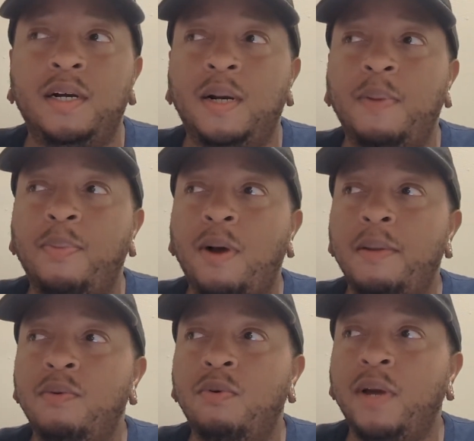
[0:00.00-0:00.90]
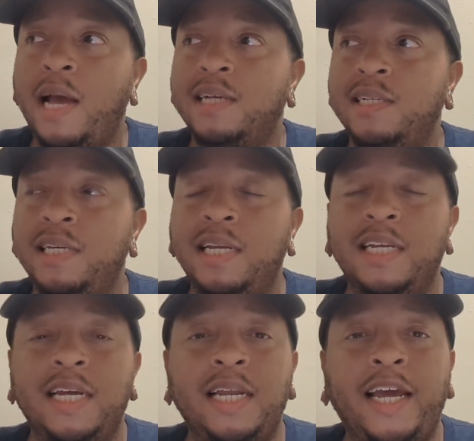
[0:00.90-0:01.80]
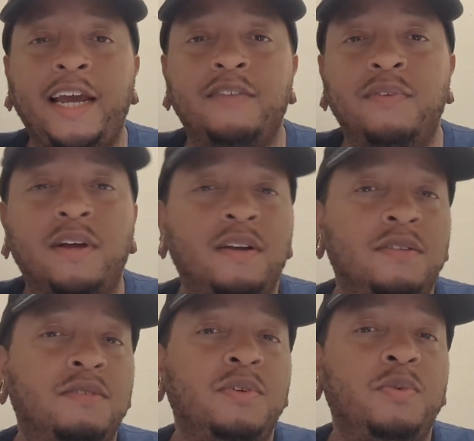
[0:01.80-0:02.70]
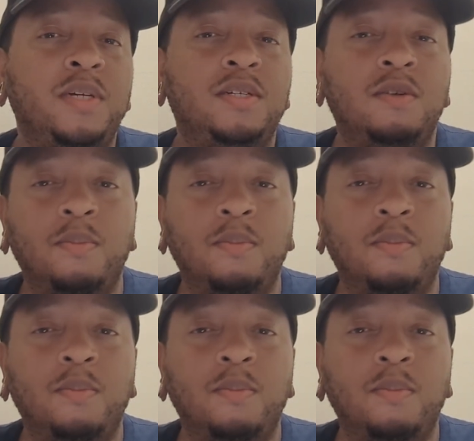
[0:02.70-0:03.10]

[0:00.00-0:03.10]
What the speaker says: I probably won't actually get it in hand for another 3 weeks,